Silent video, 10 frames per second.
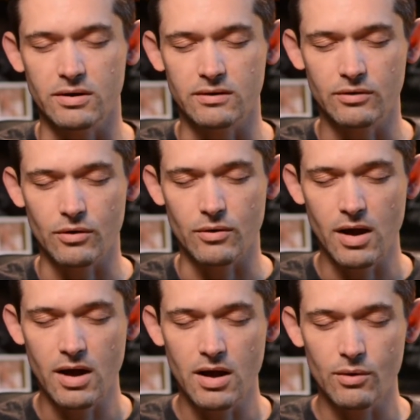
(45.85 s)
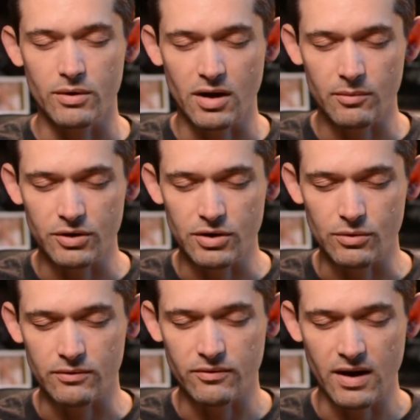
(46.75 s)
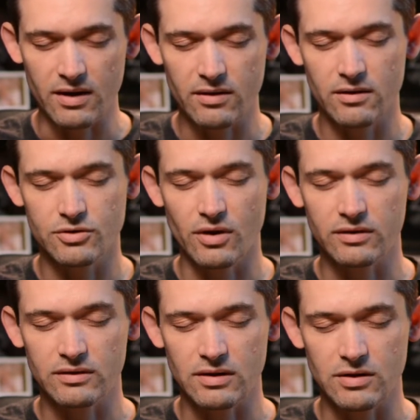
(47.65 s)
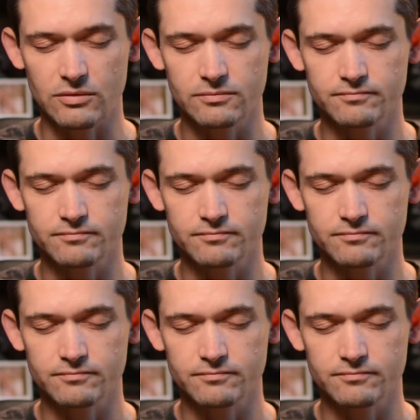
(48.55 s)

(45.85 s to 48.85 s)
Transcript: And so we come to you in faith, trusting you